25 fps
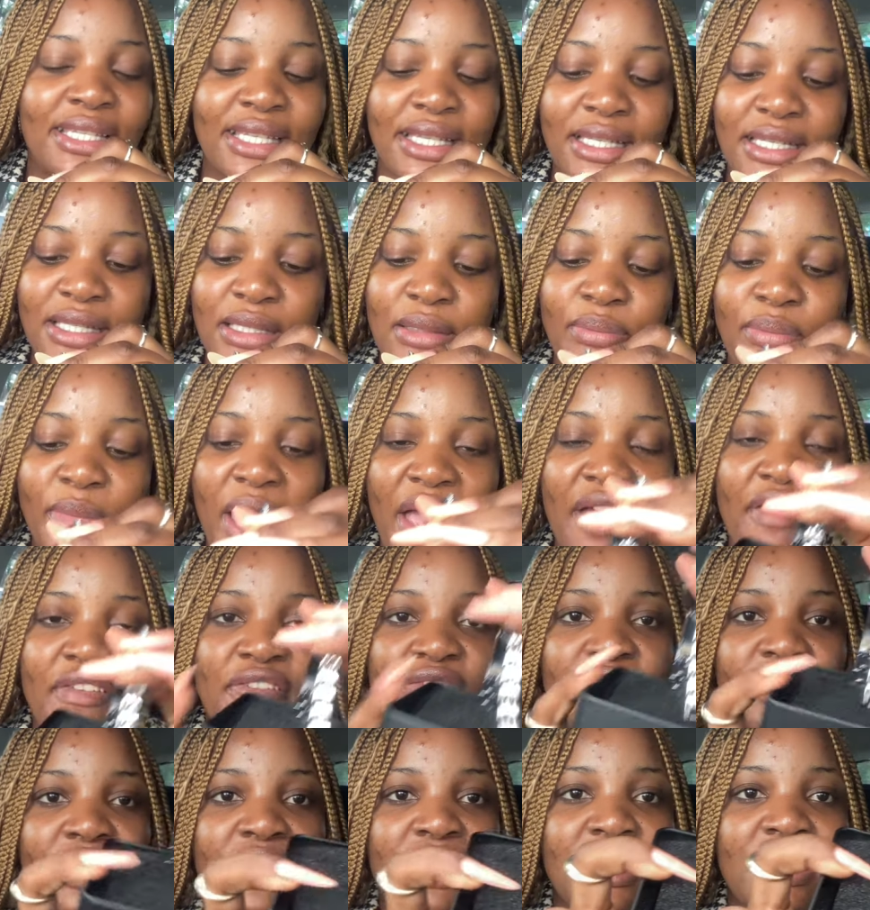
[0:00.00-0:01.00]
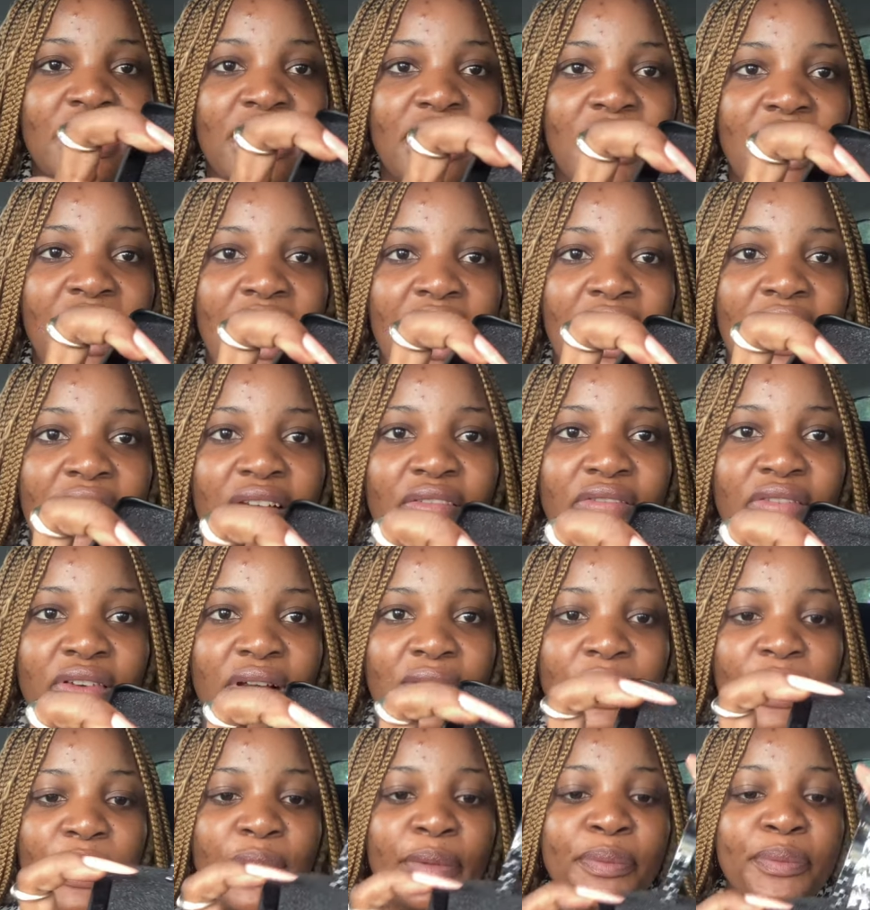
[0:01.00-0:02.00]
is my first
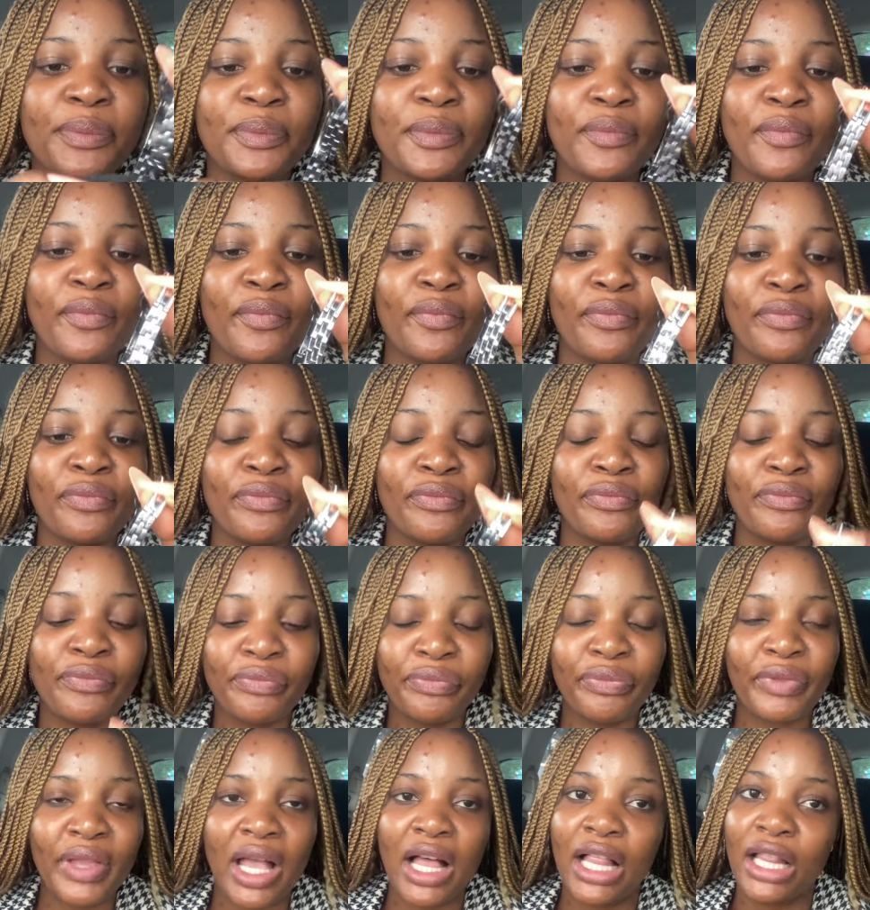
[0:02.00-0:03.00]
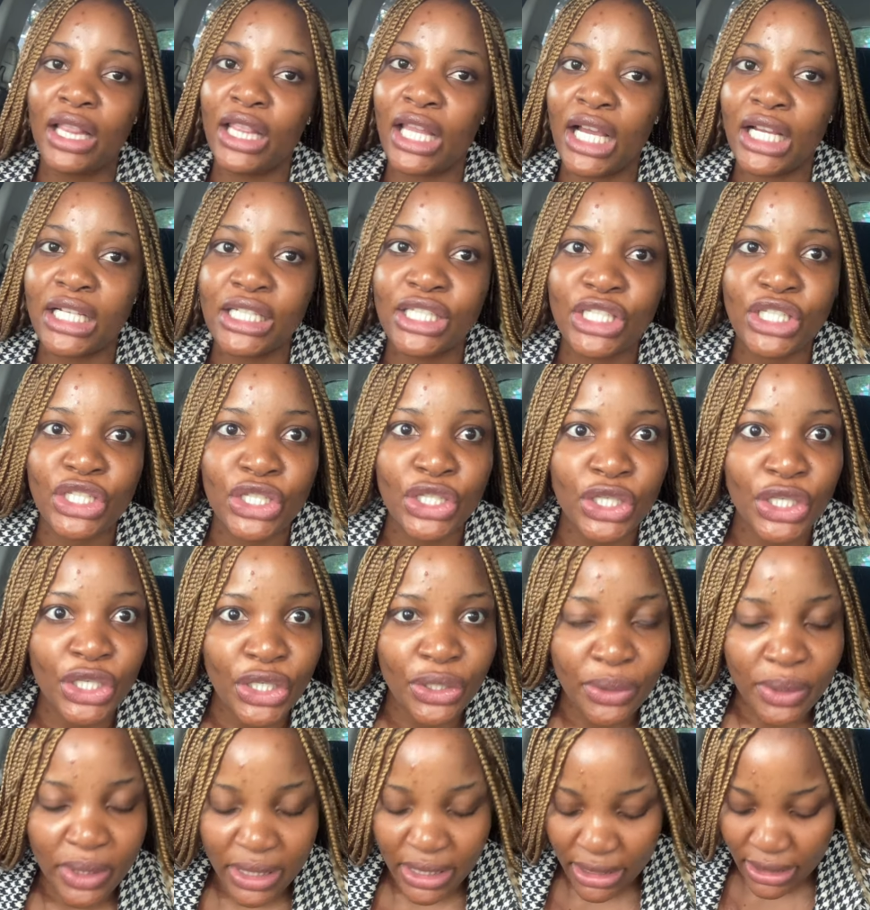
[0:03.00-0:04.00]
ever
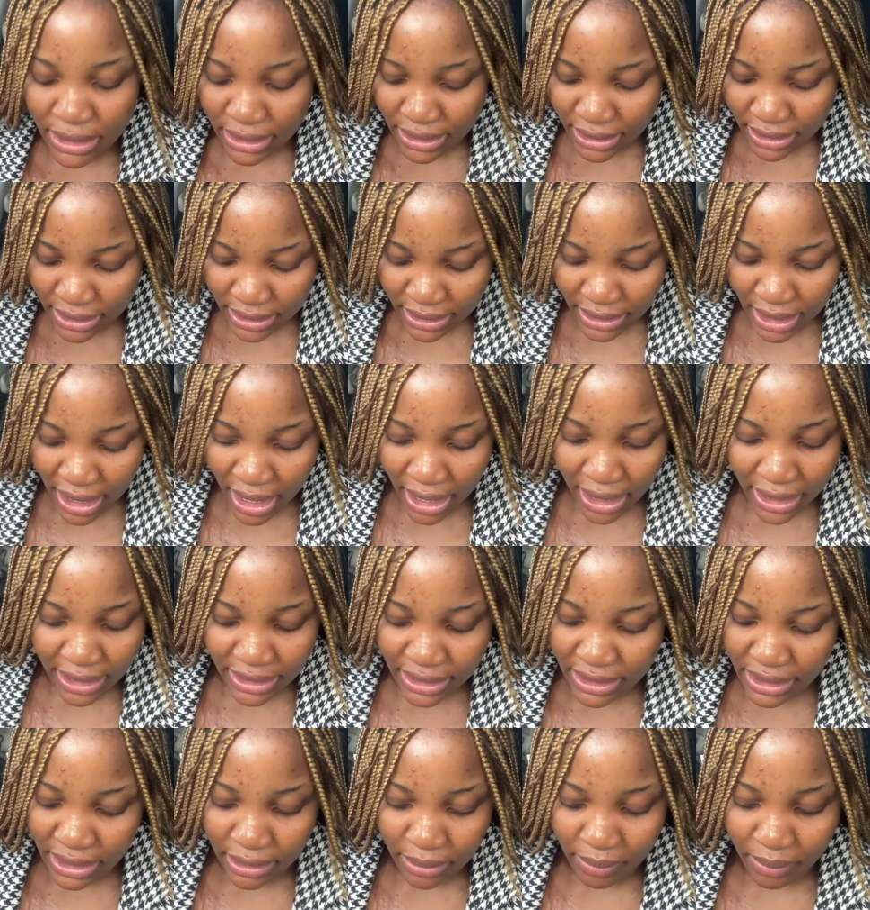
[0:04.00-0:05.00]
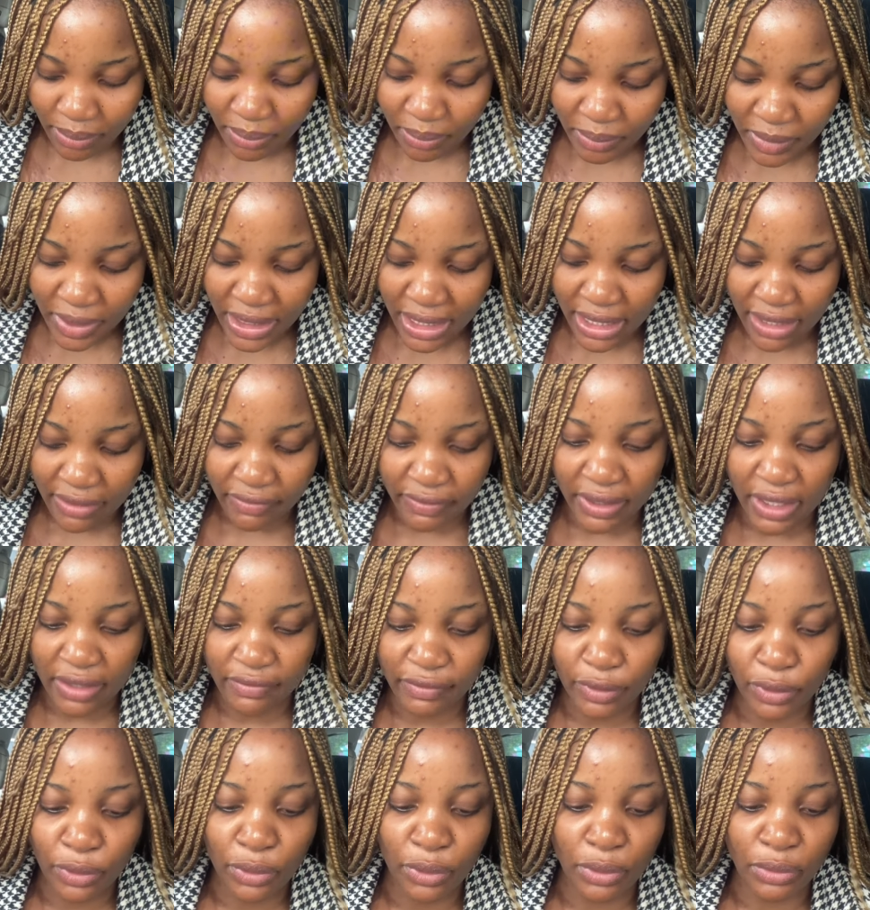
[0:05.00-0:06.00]
luxurious item that I've
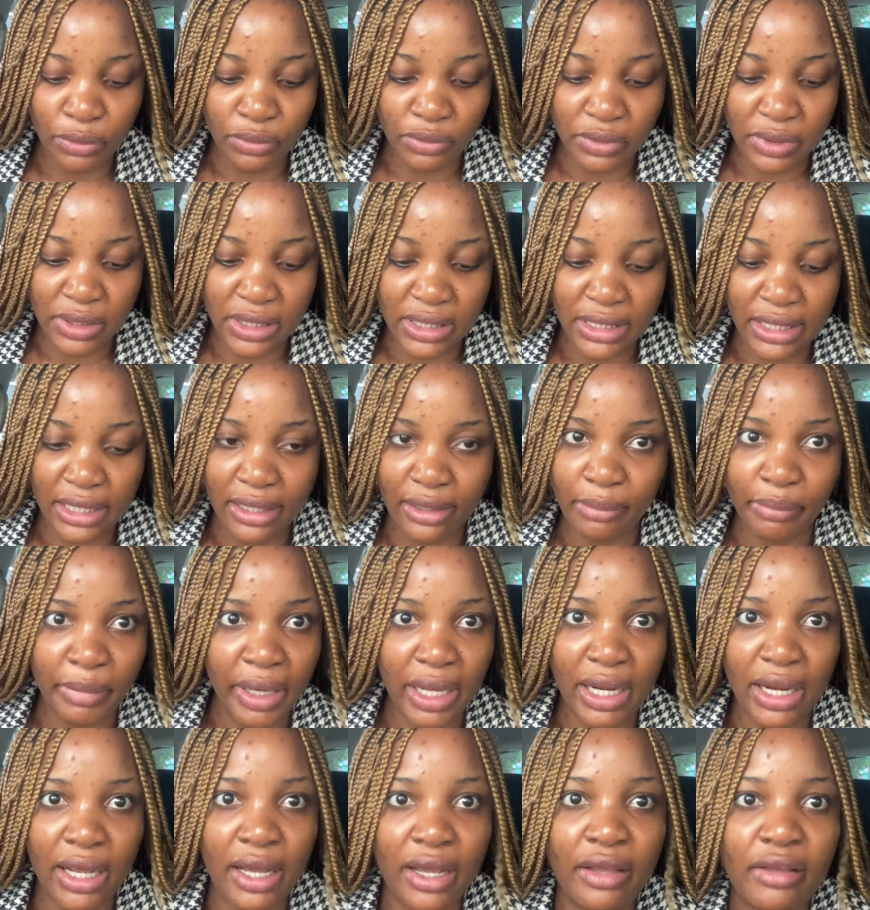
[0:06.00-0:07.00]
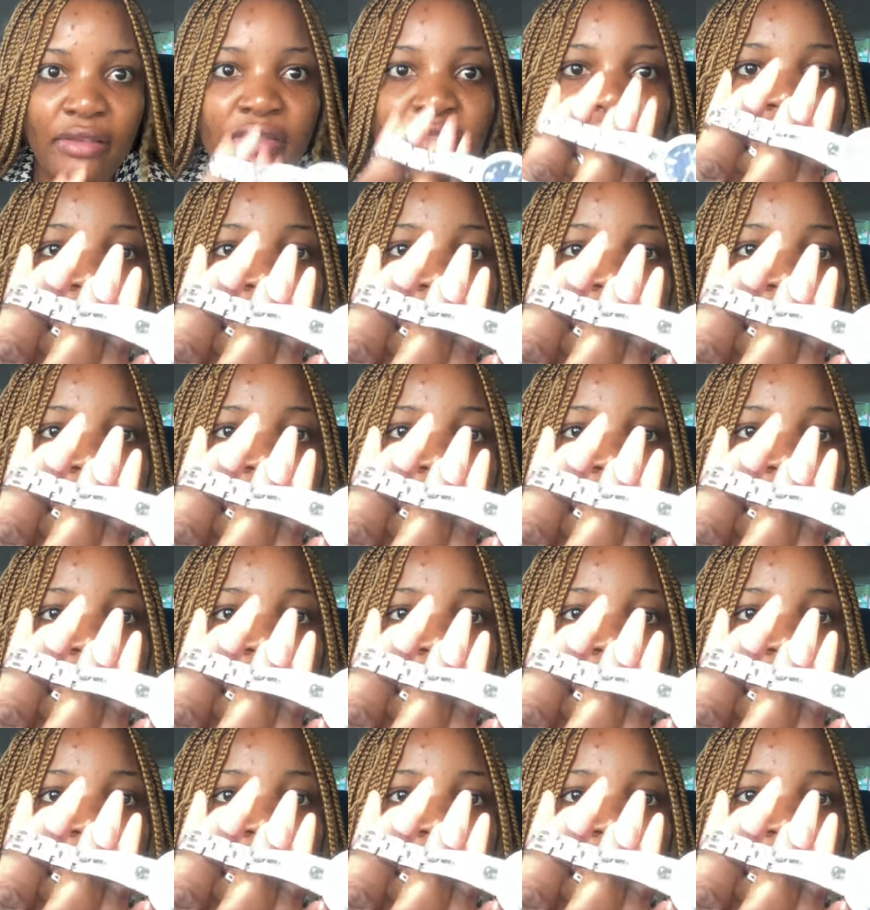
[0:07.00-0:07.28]
ever owned in my life.